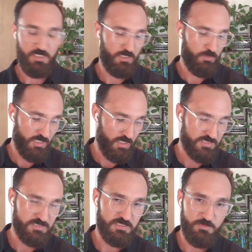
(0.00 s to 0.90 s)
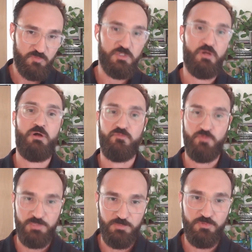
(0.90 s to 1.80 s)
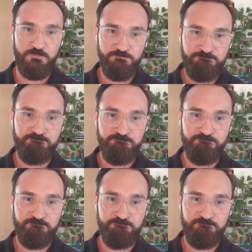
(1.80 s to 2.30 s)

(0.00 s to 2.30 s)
And I'll be honest, this could be really hard for people.